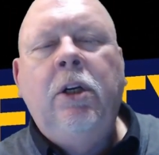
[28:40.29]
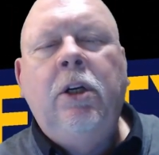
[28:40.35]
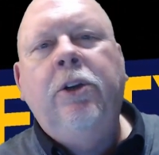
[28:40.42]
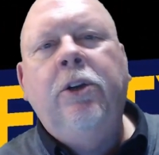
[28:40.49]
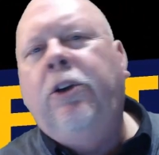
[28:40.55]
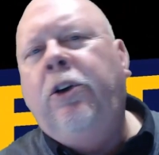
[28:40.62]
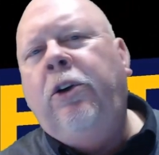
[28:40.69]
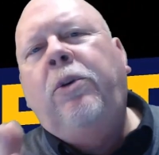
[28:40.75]

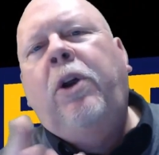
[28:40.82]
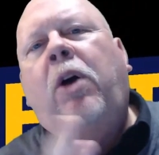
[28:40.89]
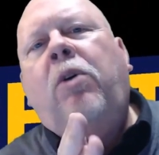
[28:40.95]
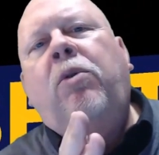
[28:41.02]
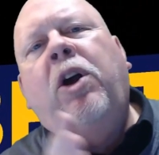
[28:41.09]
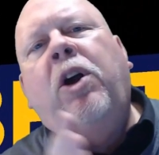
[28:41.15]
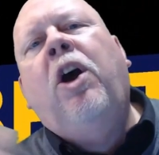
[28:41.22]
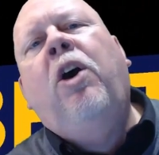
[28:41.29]
you
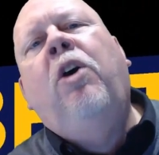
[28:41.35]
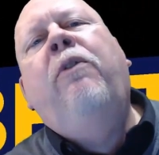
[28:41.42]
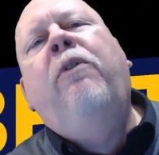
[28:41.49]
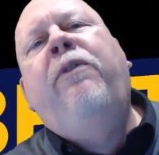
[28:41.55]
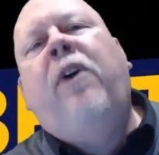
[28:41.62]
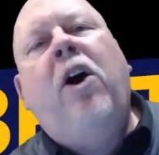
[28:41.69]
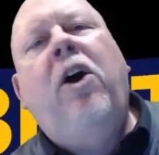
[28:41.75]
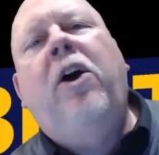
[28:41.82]
don't go
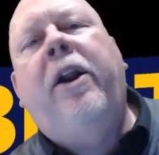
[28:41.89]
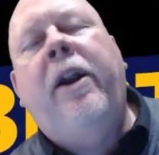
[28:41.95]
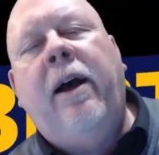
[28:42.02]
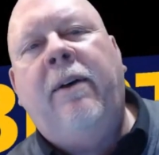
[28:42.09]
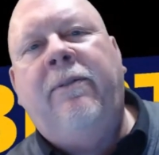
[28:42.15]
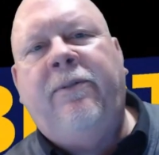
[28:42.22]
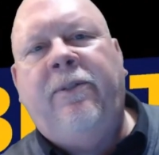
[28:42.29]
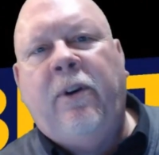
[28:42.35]
far
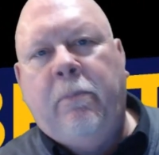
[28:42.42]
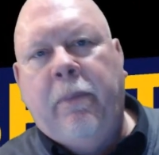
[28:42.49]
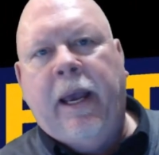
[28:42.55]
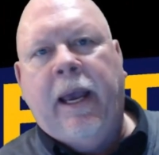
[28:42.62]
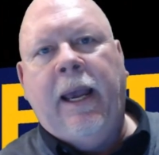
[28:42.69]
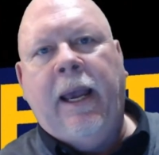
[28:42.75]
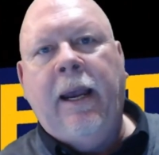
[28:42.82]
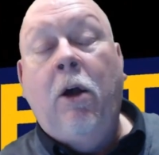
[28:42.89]
enough for
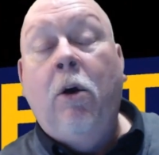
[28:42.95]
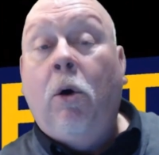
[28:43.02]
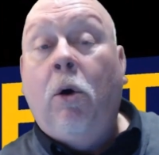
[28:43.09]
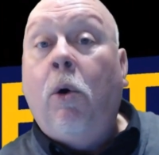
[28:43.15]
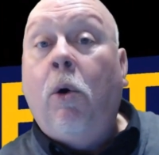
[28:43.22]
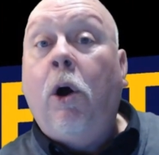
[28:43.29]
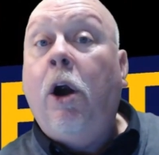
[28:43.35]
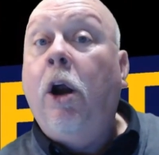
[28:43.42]
me.
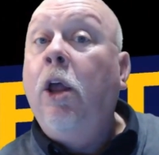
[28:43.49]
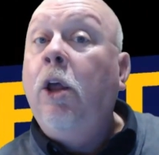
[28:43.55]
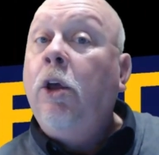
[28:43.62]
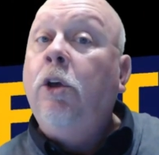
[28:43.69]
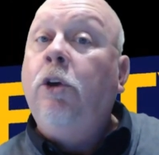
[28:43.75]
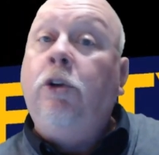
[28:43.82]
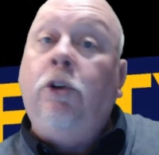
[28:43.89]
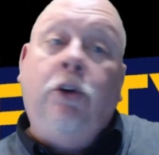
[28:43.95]
Or
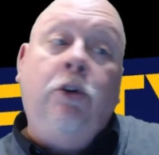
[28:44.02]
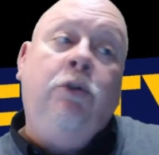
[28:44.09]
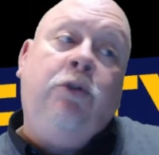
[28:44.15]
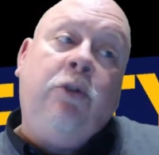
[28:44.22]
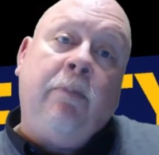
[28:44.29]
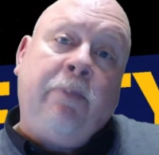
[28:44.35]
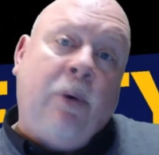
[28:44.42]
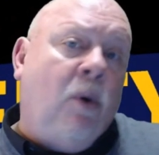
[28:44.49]
you
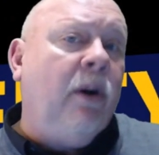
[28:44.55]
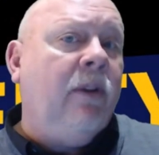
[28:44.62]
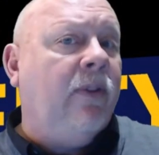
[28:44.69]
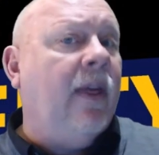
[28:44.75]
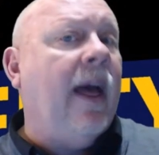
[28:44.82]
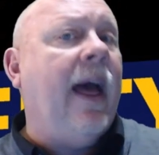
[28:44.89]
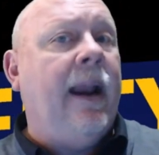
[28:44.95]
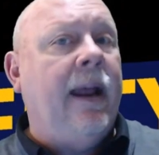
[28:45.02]
support
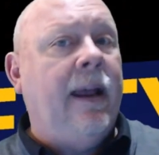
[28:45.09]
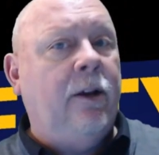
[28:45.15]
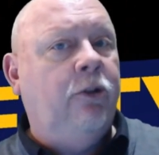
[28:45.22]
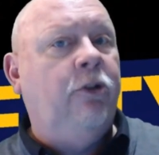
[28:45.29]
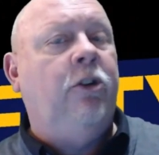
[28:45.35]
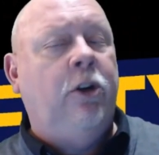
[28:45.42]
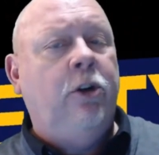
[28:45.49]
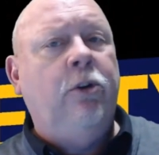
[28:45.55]
that
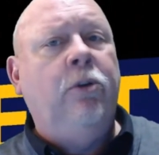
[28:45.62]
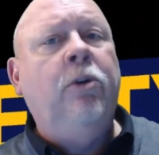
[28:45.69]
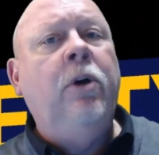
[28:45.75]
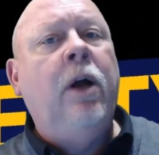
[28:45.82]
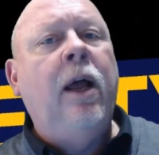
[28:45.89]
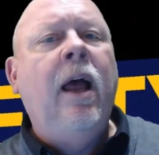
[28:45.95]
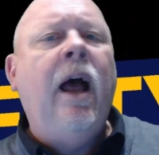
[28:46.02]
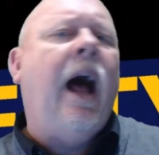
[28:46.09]
issue,
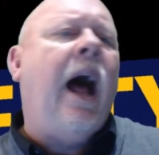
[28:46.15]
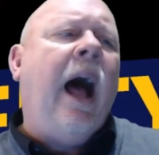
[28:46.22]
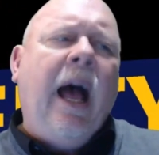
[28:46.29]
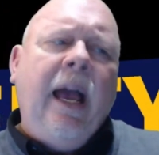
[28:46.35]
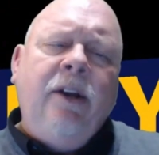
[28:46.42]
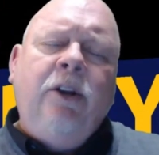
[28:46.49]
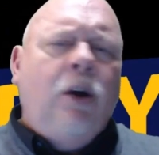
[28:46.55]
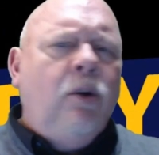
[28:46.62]

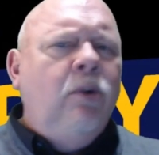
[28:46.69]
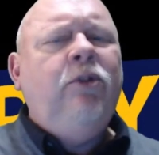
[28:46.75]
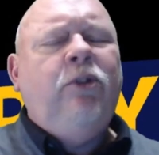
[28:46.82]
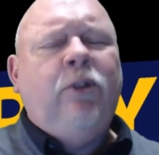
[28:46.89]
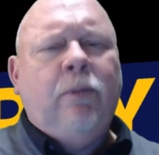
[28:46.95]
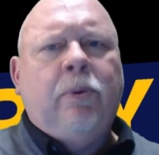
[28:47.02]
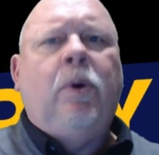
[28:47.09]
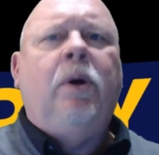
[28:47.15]
I don't
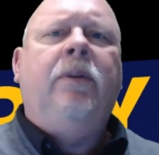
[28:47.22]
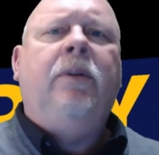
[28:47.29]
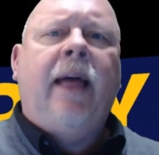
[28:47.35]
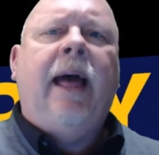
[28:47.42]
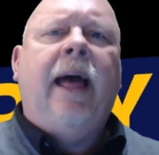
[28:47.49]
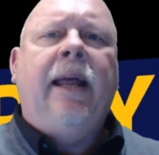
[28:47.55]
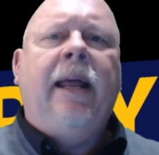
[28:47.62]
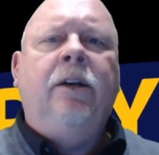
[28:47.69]
support
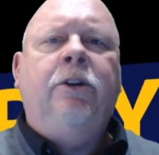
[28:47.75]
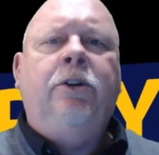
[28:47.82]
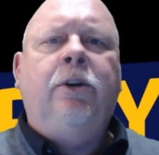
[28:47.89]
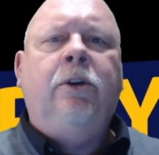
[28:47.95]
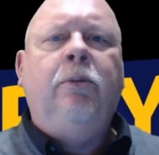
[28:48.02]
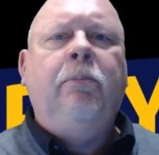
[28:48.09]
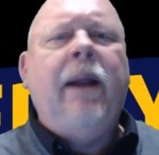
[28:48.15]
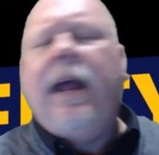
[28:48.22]
that
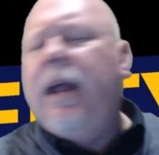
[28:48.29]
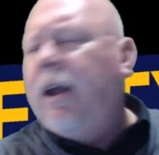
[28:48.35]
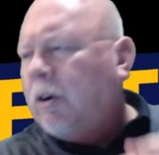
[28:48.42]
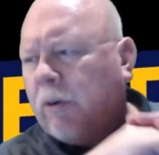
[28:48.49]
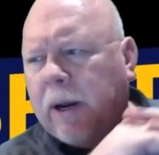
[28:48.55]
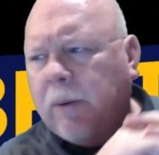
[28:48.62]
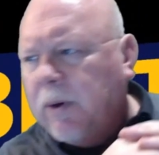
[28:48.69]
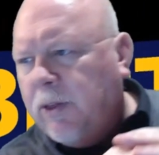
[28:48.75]
issue, but I
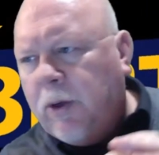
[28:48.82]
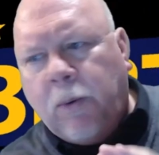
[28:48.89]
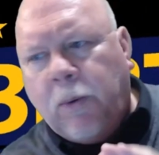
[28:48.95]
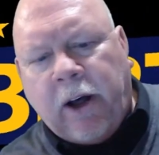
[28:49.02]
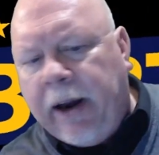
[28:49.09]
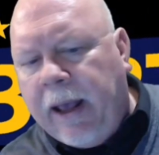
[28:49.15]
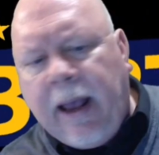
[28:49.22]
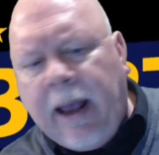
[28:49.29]
agree with you
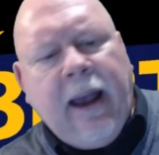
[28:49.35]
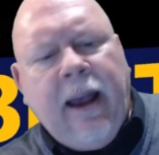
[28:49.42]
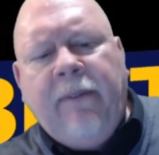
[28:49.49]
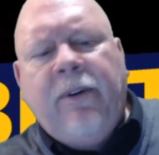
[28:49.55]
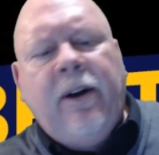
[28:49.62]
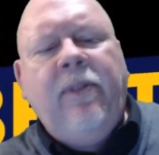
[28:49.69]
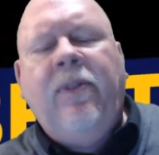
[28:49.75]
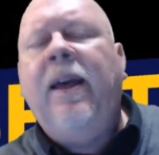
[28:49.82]
on
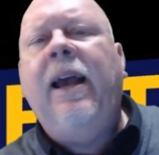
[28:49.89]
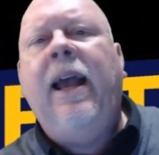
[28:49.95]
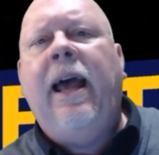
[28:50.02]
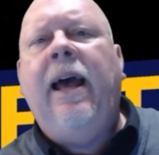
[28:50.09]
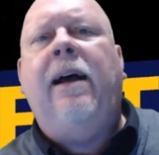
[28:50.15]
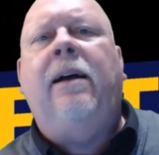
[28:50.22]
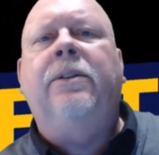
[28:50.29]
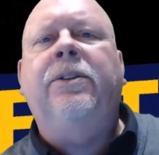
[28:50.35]
everything
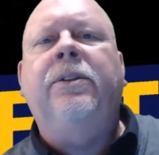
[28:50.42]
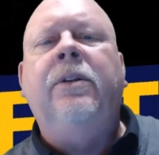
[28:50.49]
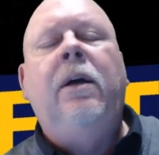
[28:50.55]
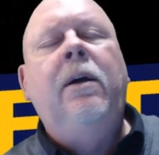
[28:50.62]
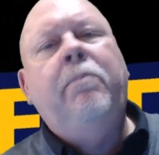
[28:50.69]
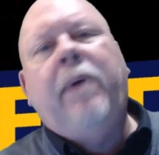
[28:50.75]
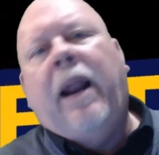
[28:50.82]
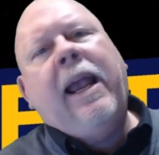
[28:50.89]
else,
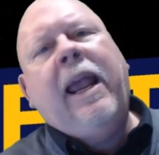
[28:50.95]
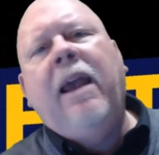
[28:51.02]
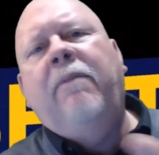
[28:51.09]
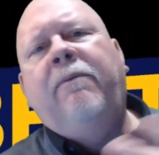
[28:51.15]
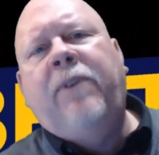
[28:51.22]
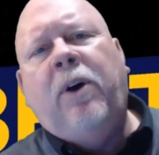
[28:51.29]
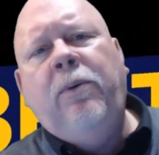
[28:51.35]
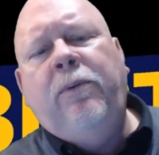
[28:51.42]
but I
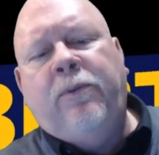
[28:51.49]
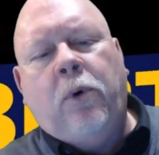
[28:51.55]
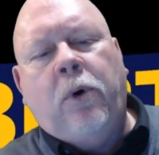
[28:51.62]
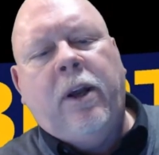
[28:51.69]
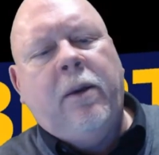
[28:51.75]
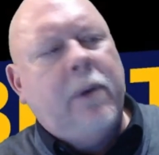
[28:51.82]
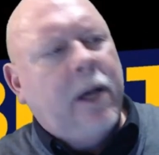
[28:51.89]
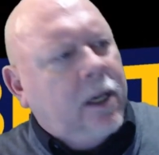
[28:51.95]
can't vote for
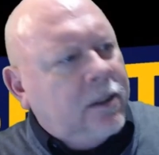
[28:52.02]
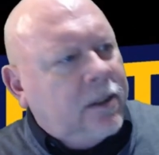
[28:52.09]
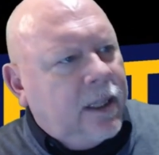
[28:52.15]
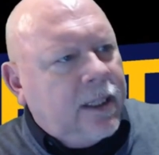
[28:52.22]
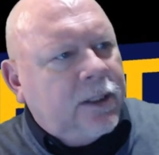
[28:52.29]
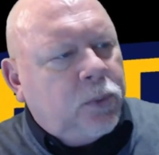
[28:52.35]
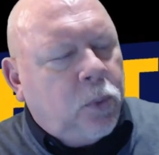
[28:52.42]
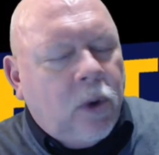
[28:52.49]
you because of
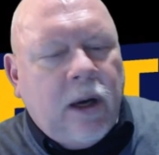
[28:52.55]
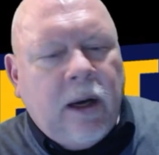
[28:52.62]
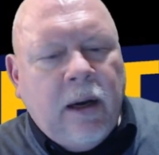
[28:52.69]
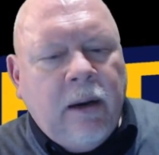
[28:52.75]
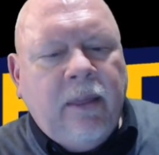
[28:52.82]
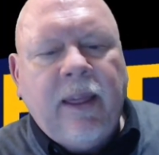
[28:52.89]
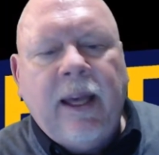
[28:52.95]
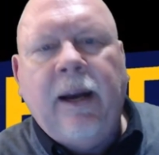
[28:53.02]
this
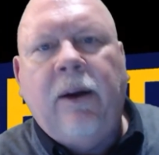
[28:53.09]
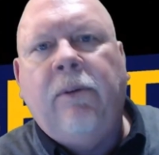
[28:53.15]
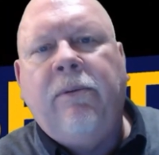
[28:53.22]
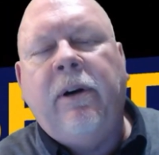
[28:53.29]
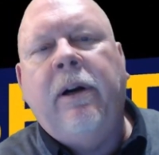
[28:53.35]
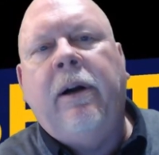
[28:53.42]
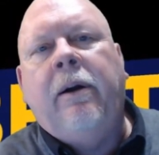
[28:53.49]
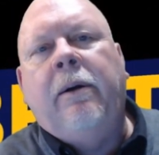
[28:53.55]
one thing
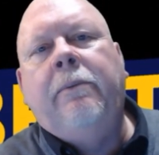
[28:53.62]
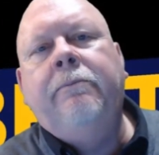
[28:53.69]
over here.